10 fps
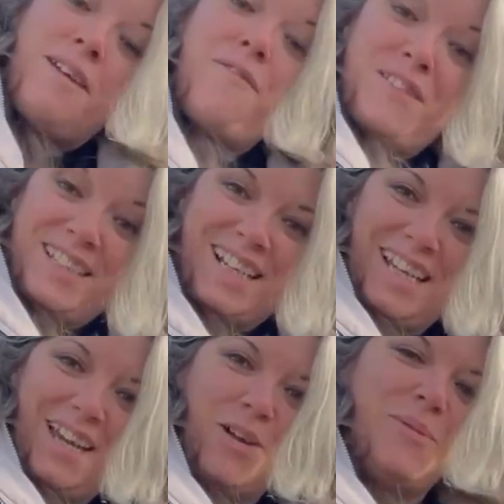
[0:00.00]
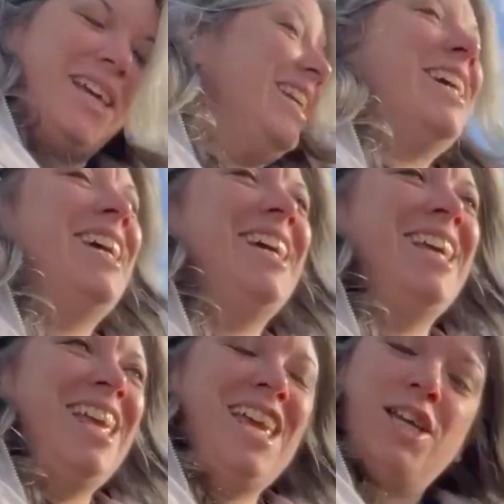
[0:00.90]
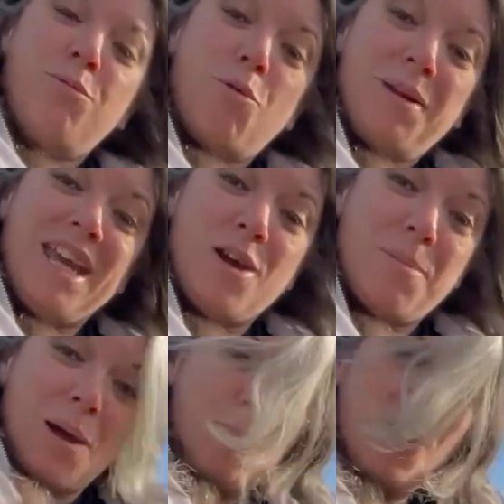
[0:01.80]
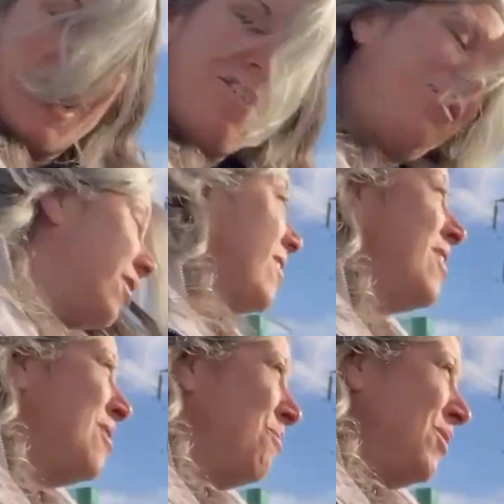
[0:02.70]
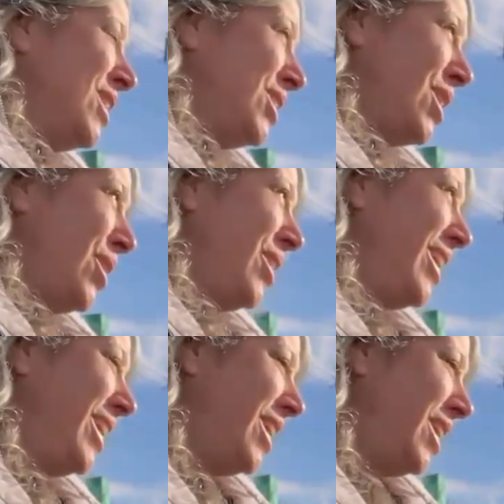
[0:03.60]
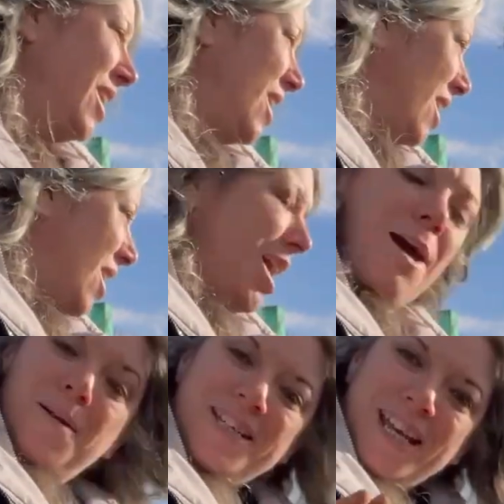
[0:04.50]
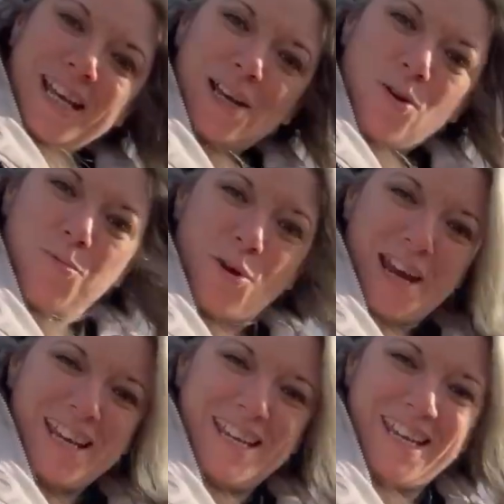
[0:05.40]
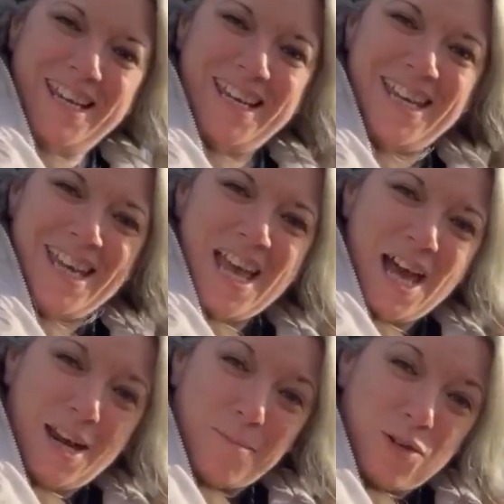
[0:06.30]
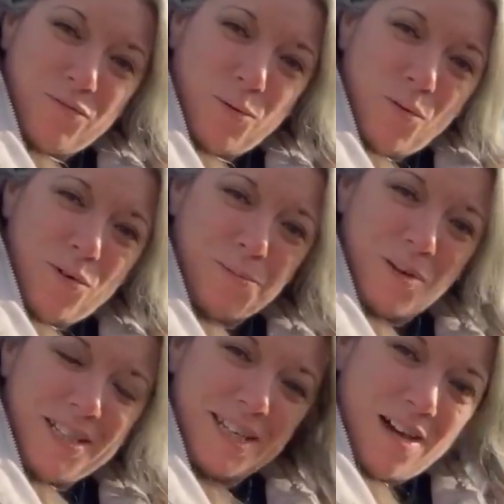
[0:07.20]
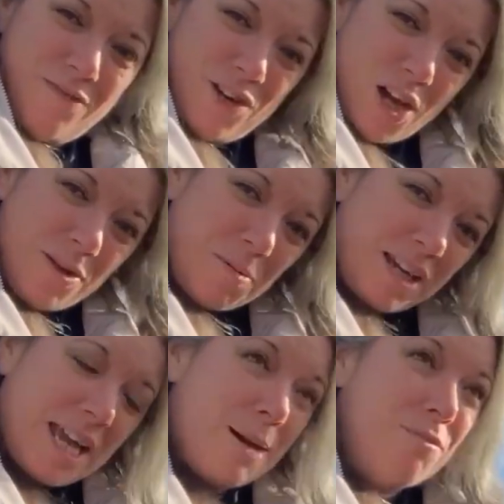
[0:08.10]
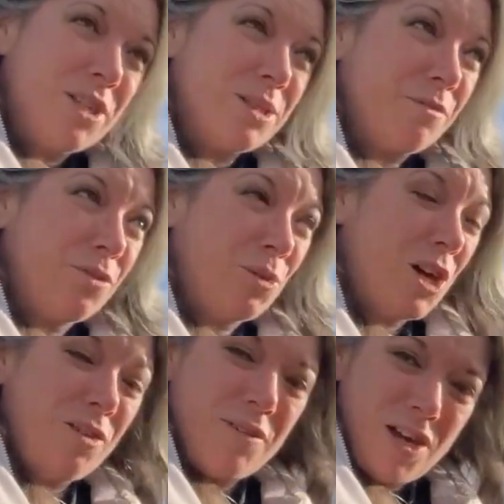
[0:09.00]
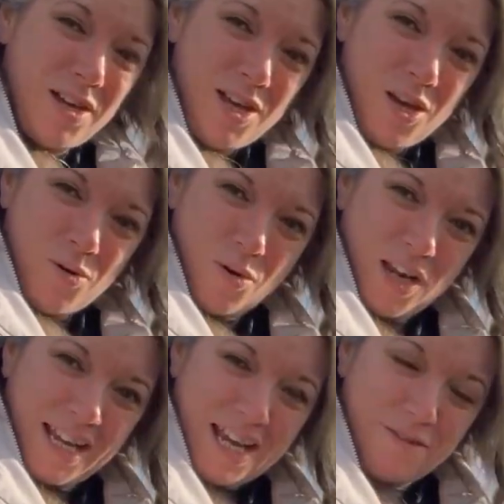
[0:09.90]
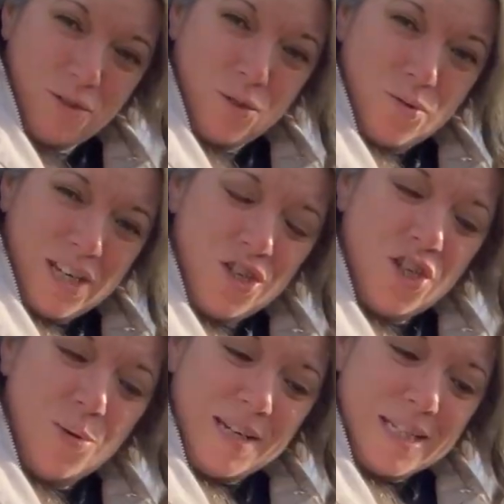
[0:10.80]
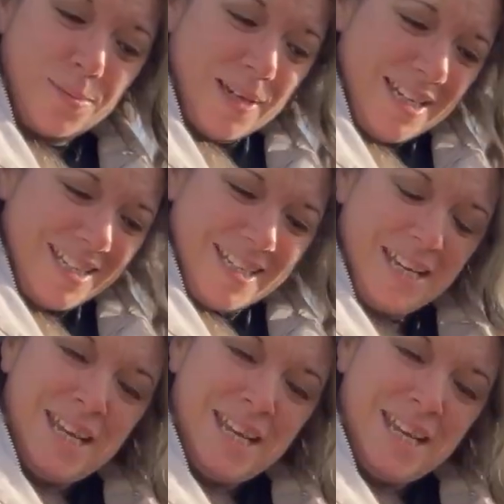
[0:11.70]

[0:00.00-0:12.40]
Physically, I mean. Probably hear I'm out of breath. So I'm going to take a little break, and I'm going to reward myself and hope that my camera doesn't fall over while I carry on talking to you in this wind.